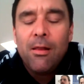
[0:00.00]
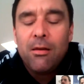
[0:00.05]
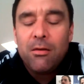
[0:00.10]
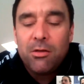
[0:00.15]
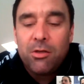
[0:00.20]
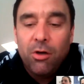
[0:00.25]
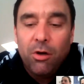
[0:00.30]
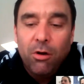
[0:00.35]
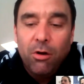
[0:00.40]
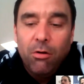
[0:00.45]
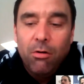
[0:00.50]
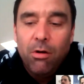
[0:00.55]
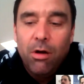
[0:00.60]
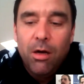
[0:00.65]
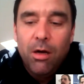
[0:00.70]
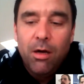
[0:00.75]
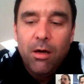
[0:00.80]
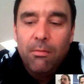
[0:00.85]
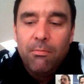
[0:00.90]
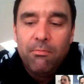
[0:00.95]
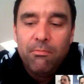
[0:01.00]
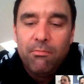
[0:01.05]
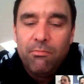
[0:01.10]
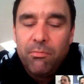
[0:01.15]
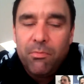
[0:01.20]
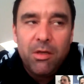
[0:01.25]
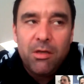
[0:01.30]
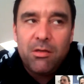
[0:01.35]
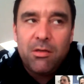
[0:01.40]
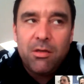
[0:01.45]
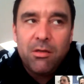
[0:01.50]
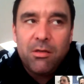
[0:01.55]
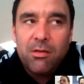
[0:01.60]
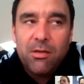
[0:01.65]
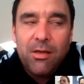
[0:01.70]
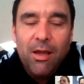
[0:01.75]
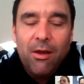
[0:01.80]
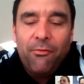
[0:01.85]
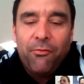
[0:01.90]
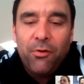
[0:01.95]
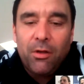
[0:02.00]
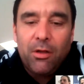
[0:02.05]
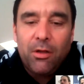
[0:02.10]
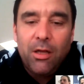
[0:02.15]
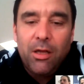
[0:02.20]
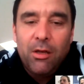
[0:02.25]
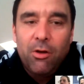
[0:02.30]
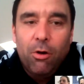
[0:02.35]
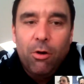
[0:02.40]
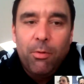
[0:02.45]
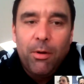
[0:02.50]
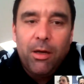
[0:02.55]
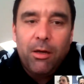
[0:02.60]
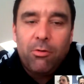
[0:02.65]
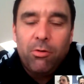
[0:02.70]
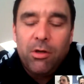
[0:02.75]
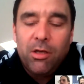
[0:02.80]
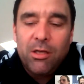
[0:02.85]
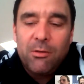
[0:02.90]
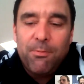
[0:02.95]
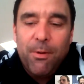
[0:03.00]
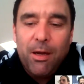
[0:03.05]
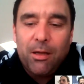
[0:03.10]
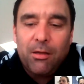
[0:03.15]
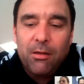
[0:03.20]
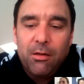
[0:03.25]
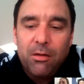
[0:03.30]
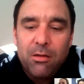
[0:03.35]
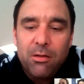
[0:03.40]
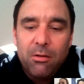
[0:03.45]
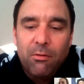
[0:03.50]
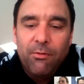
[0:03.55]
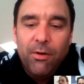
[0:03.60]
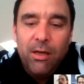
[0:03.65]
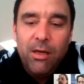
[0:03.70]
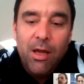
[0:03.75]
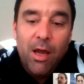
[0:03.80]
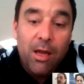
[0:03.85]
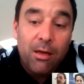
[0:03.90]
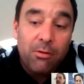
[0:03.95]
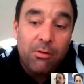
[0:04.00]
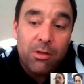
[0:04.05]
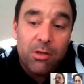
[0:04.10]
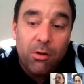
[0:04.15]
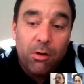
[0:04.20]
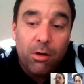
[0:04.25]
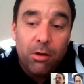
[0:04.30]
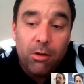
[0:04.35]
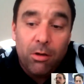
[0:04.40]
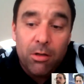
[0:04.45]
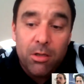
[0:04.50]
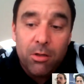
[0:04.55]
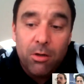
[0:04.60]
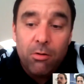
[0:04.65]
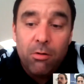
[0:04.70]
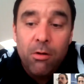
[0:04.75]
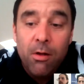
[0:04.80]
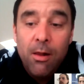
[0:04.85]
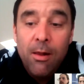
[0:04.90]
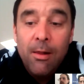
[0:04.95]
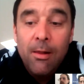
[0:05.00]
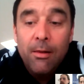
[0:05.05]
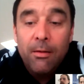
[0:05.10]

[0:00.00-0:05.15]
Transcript: So this is definitely, nobody could expect it in Slovenia, and you saw it also.